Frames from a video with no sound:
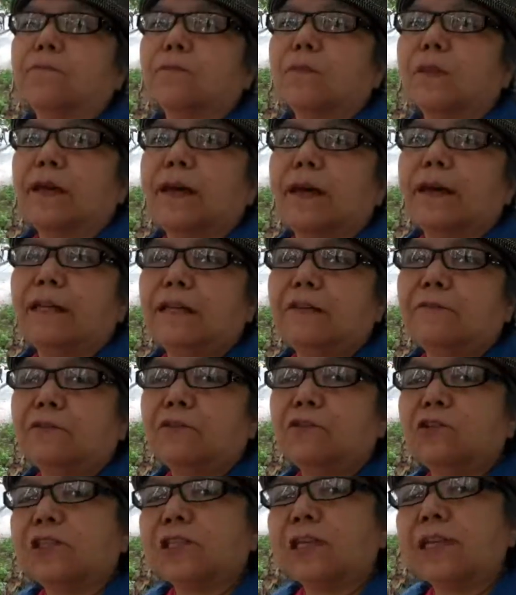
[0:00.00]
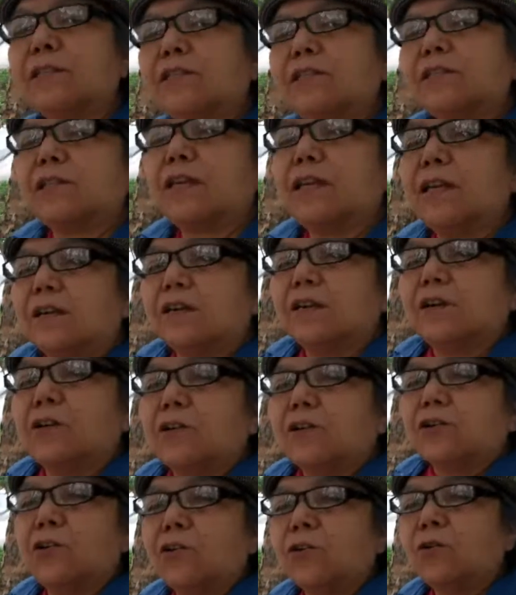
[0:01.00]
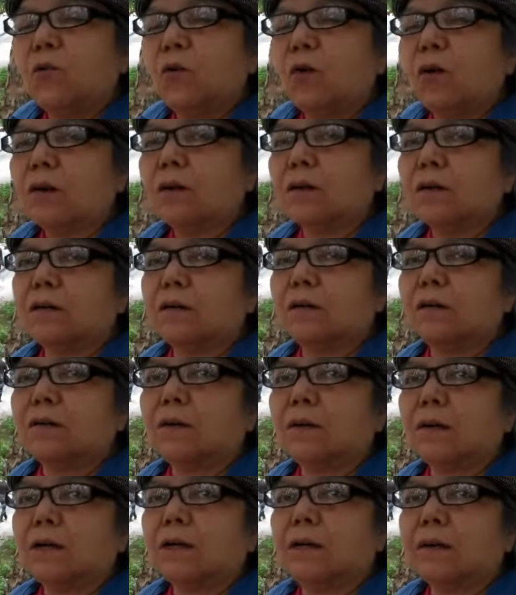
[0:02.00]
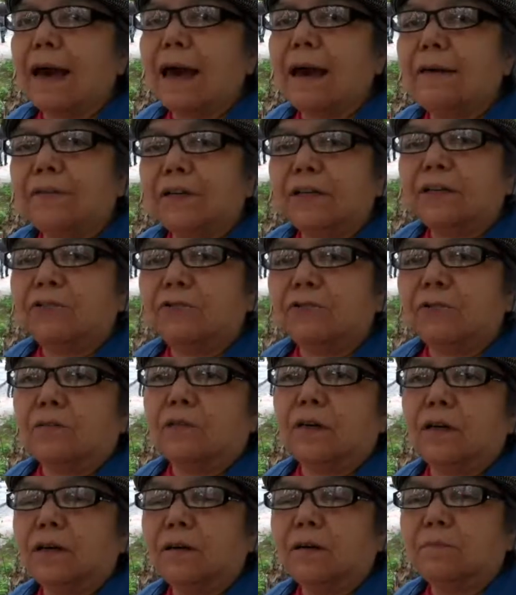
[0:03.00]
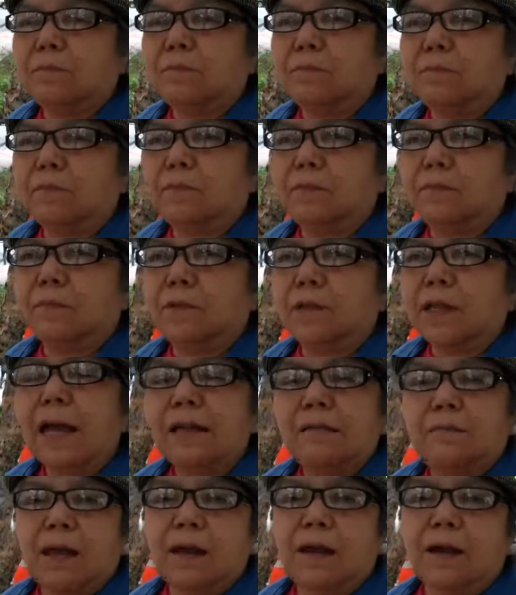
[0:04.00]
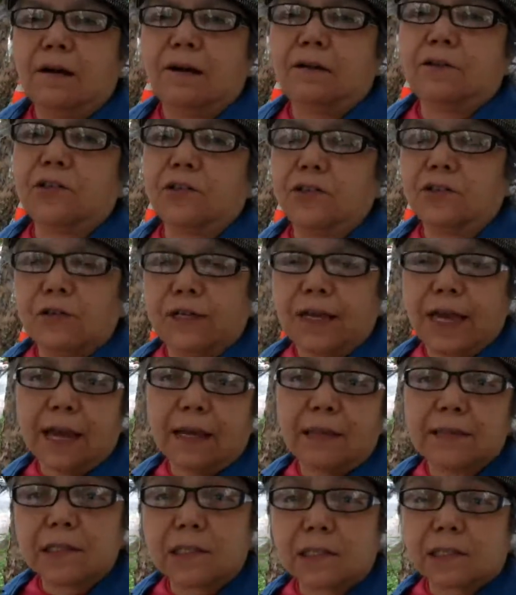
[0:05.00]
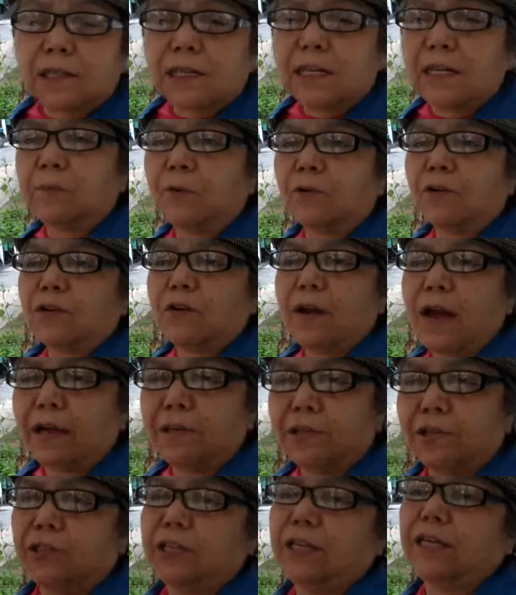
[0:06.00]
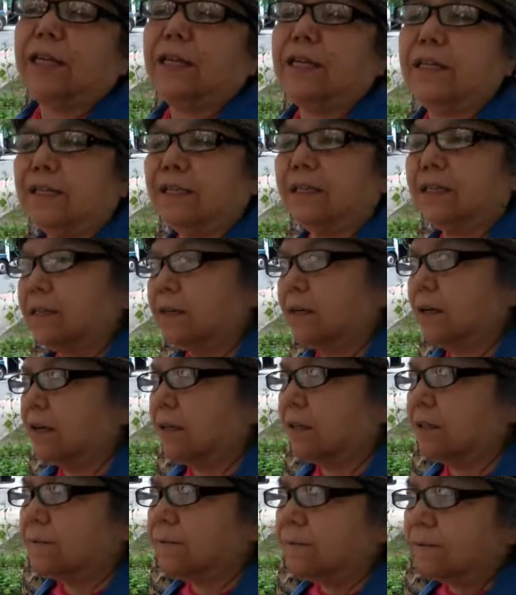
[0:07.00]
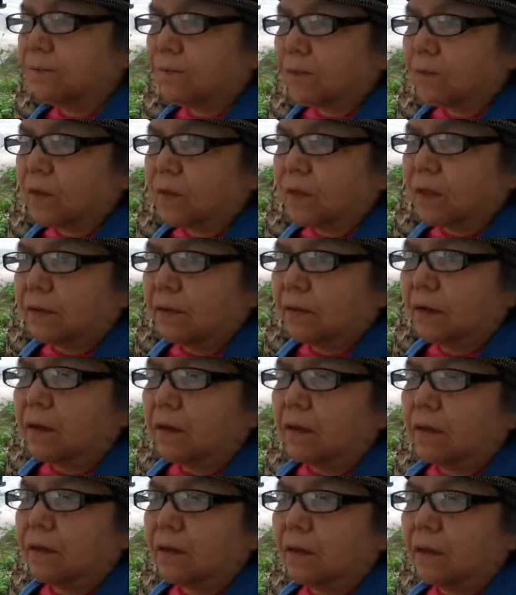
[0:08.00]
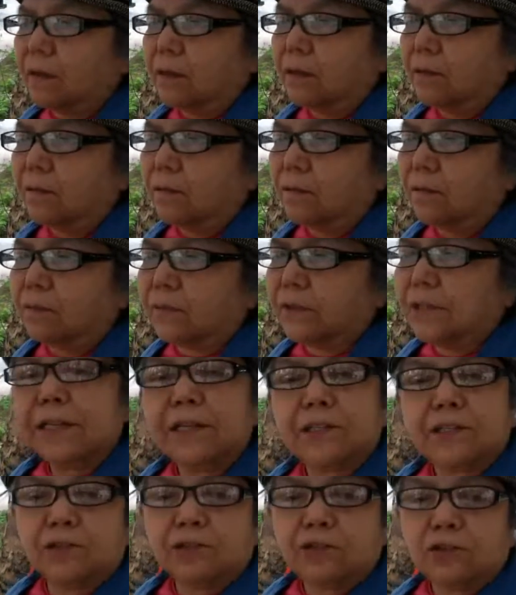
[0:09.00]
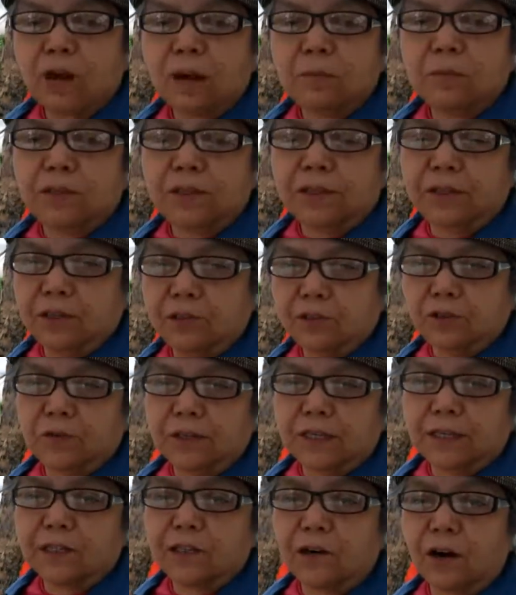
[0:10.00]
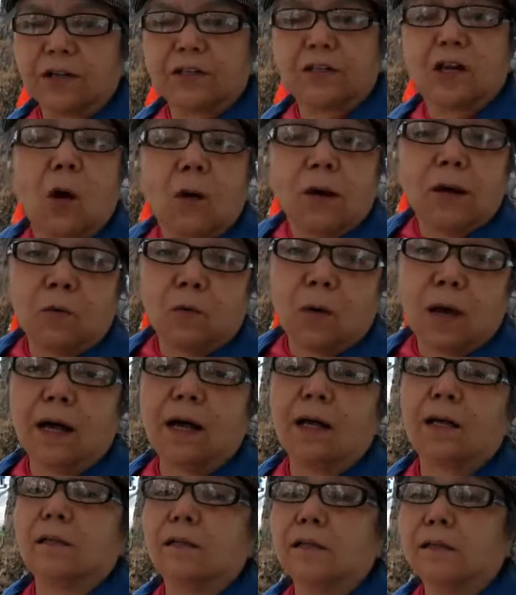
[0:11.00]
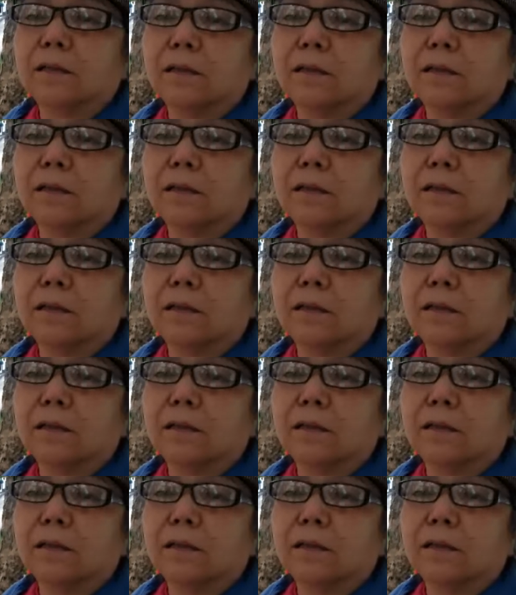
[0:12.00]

And if you sense you are uh, having uh, nightmares or you can't sleep or you're agitated, uh, uh, uh things are troubling you, things aren't going well